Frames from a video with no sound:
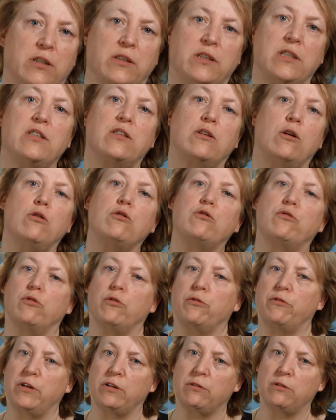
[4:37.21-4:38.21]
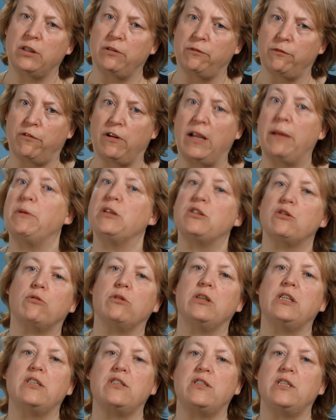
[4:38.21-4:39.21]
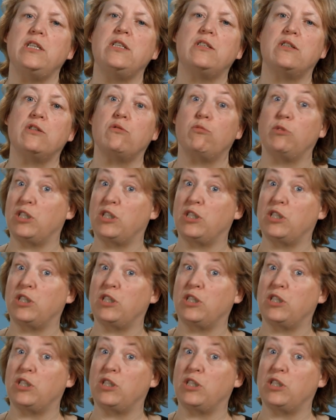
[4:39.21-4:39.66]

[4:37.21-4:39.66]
And this goes for very inflammatory diseases,